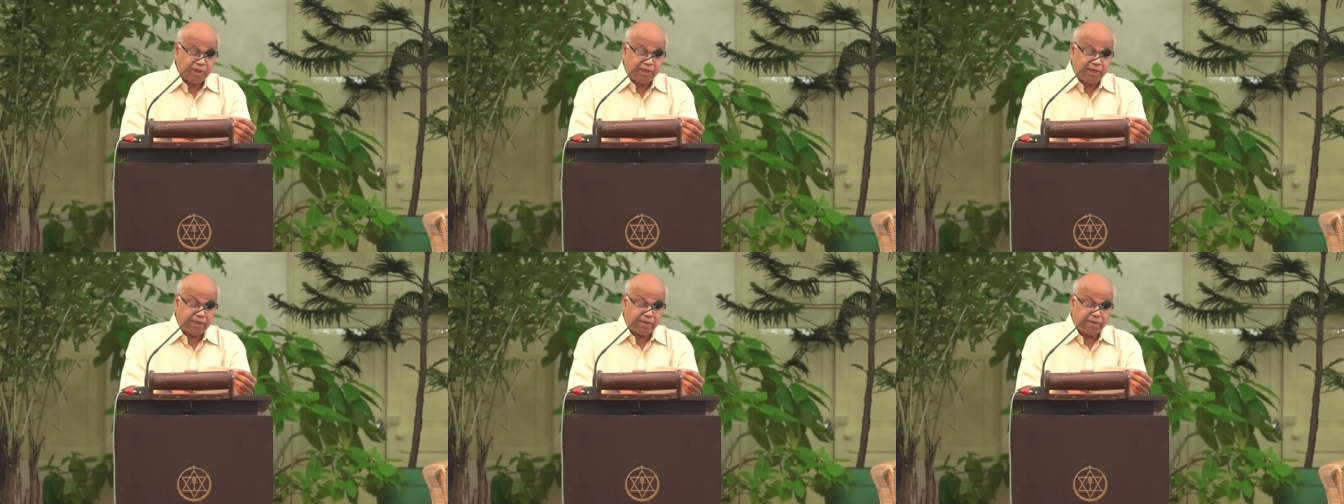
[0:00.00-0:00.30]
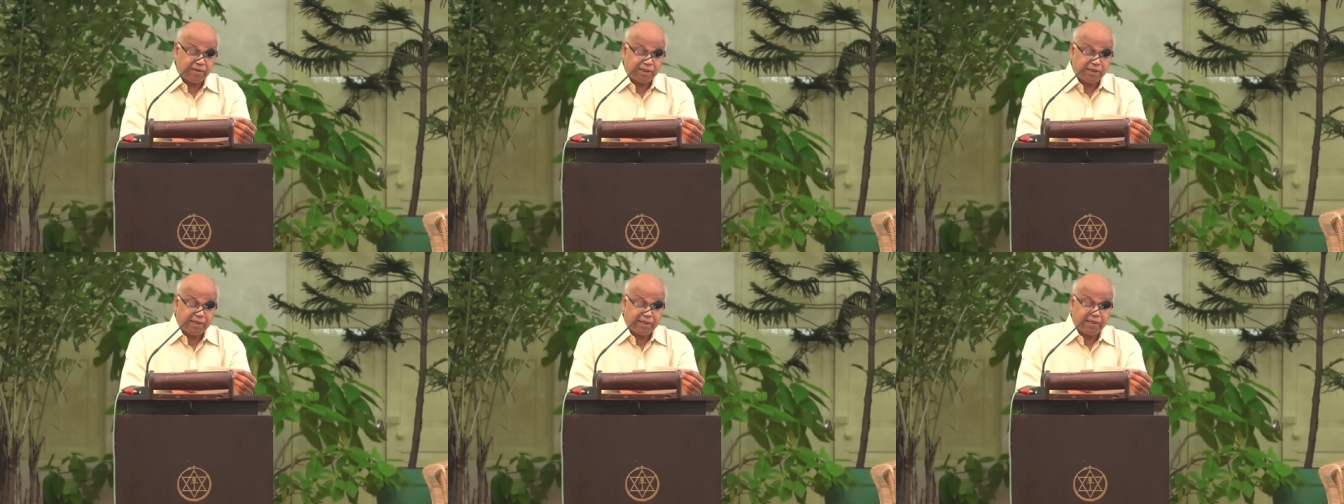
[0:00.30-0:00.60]

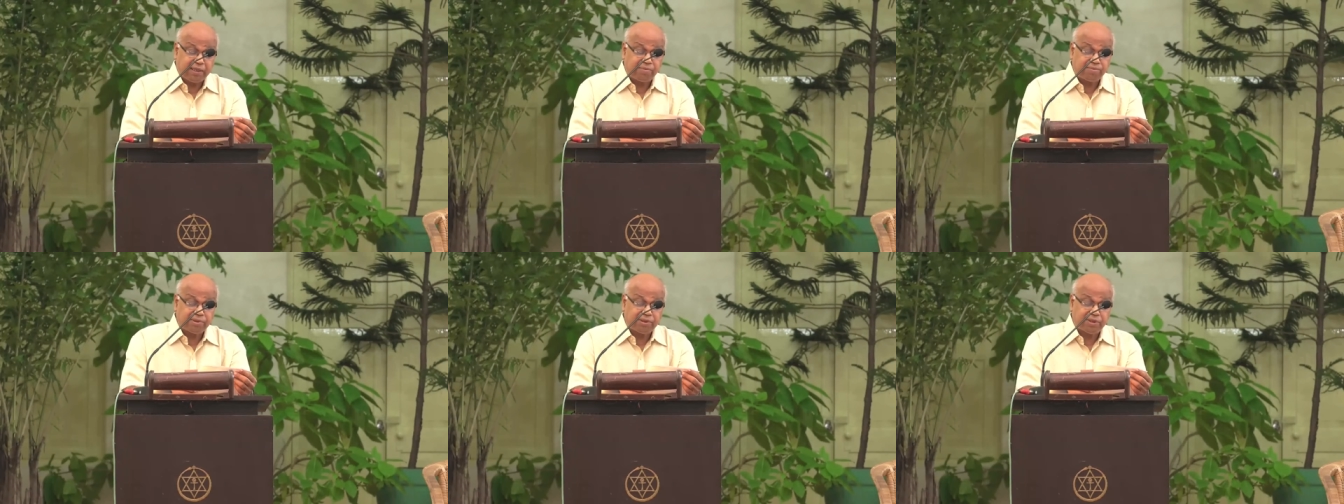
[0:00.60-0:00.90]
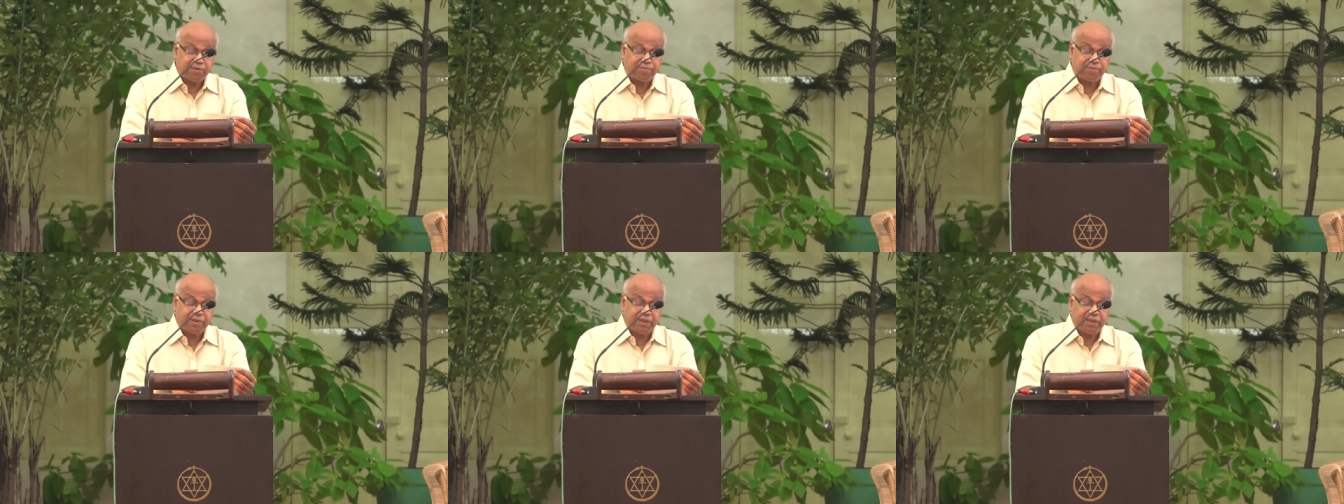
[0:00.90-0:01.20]
cannot relieve
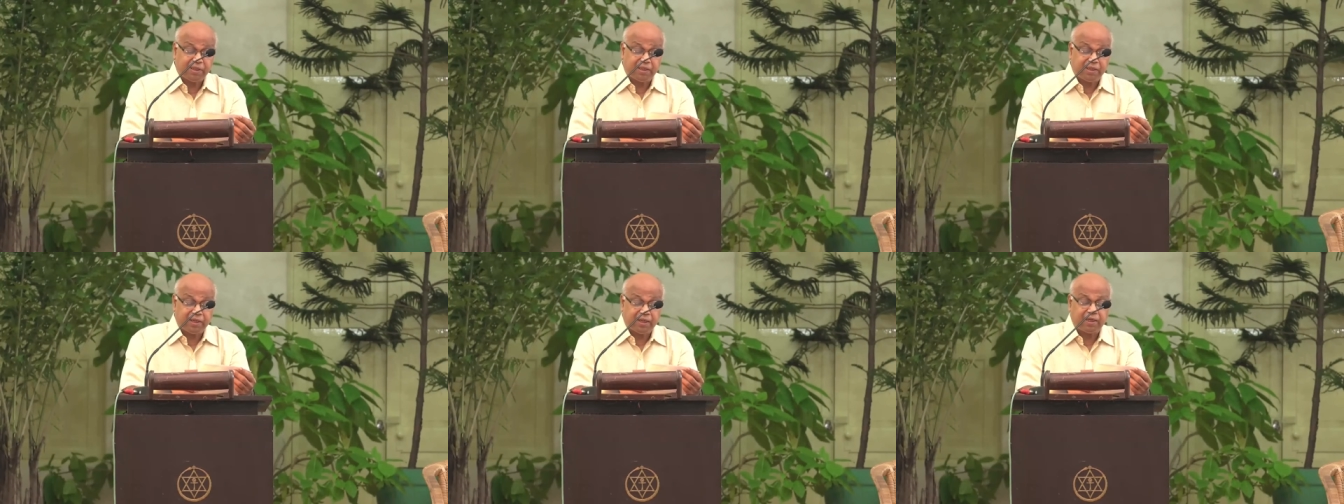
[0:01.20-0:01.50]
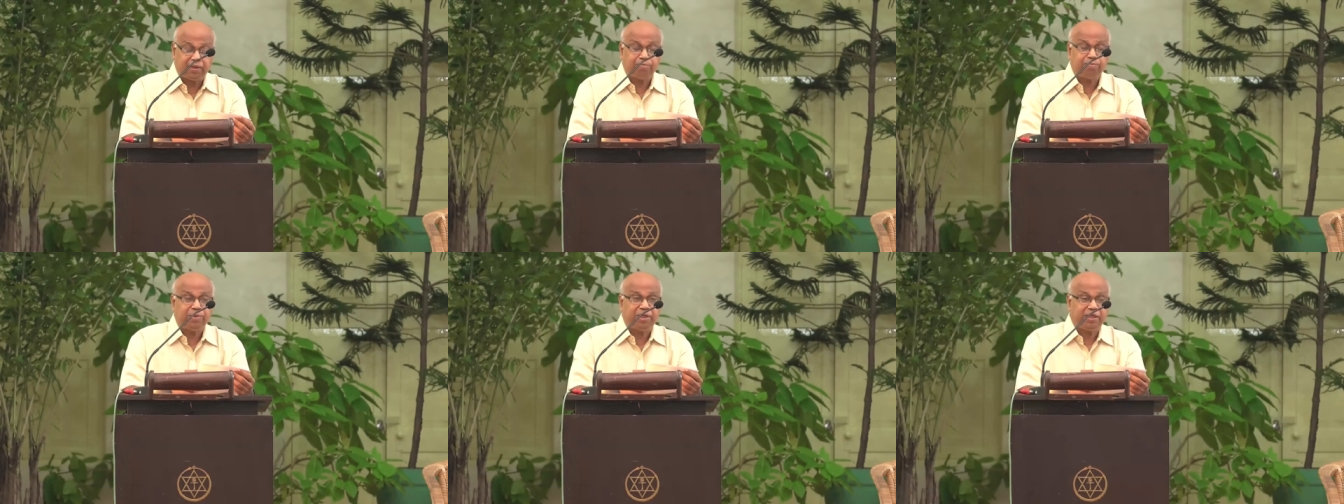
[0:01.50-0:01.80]
suffering
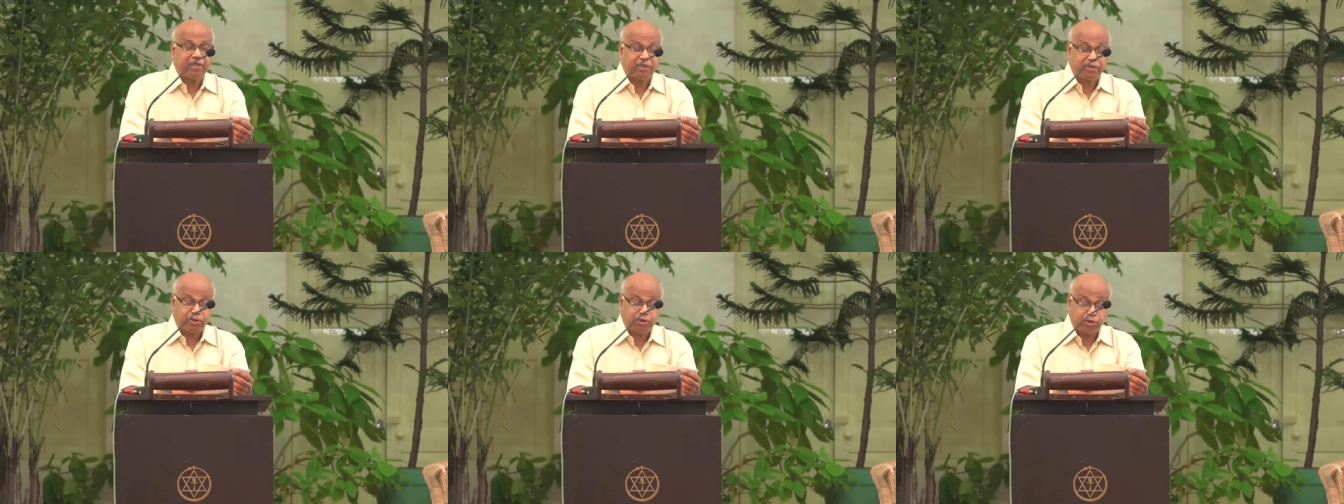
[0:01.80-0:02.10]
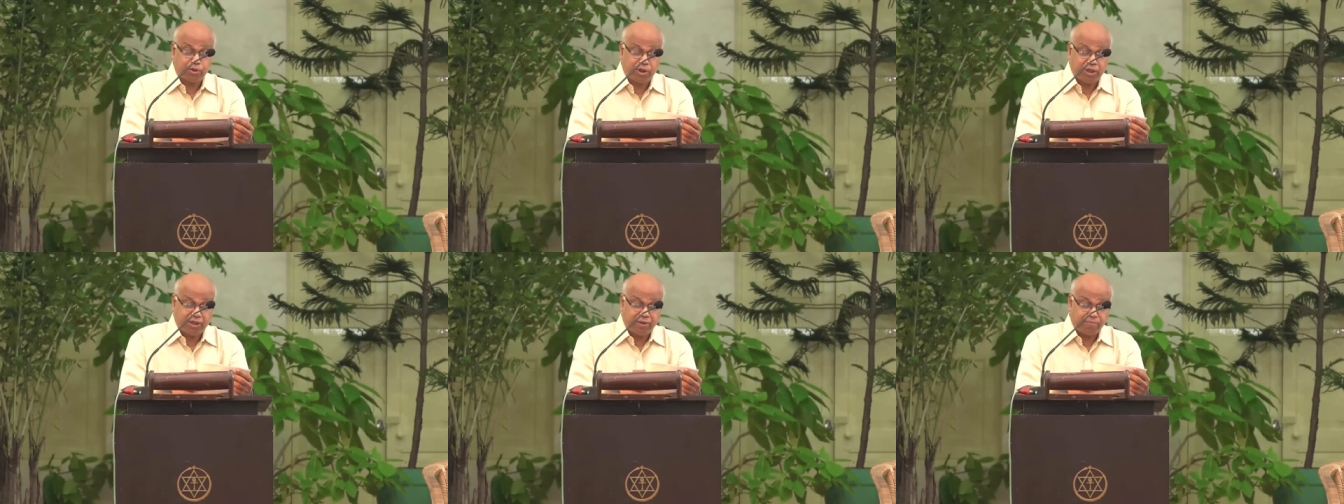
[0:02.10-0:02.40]
and bring
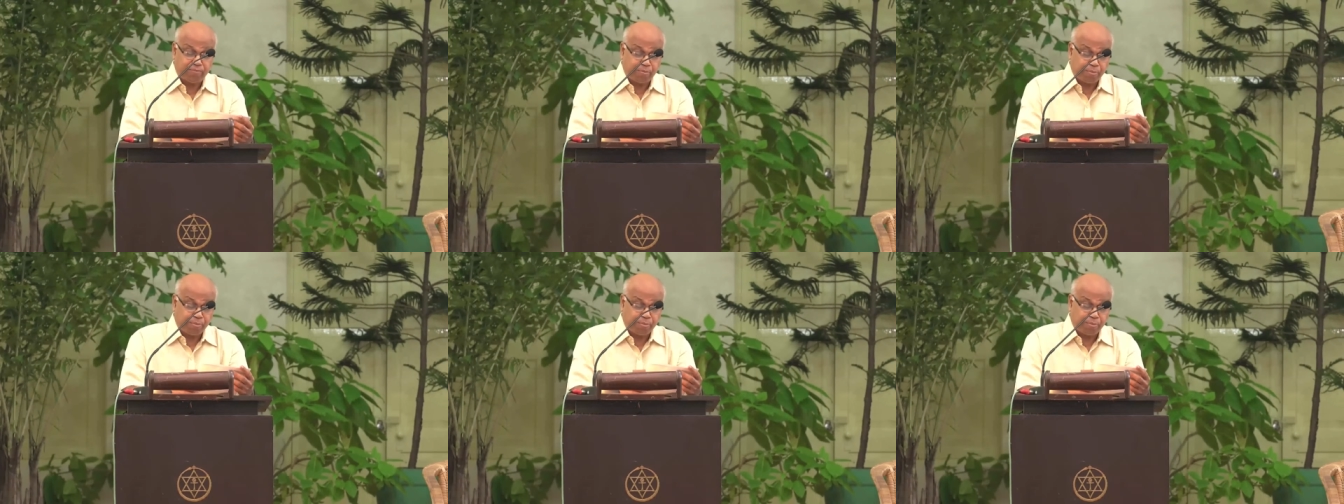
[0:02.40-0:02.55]
joy.